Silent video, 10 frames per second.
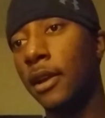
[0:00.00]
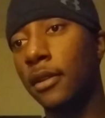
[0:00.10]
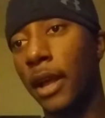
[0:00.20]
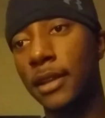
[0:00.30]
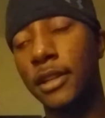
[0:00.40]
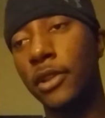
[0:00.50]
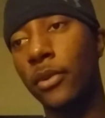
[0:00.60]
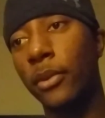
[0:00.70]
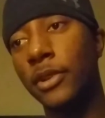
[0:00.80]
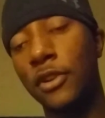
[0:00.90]
Like I said,
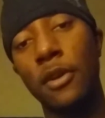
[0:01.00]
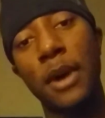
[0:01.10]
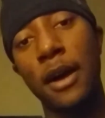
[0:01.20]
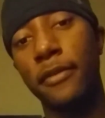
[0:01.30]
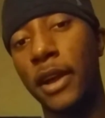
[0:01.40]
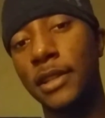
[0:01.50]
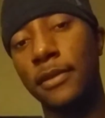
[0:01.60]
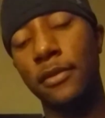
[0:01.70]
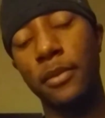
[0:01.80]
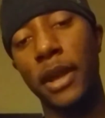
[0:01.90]
3 weeks will go by fast
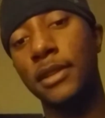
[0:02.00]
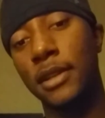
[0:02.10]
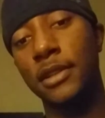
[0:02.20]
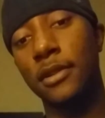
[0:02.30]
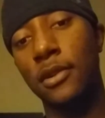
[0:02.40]
if you pay attention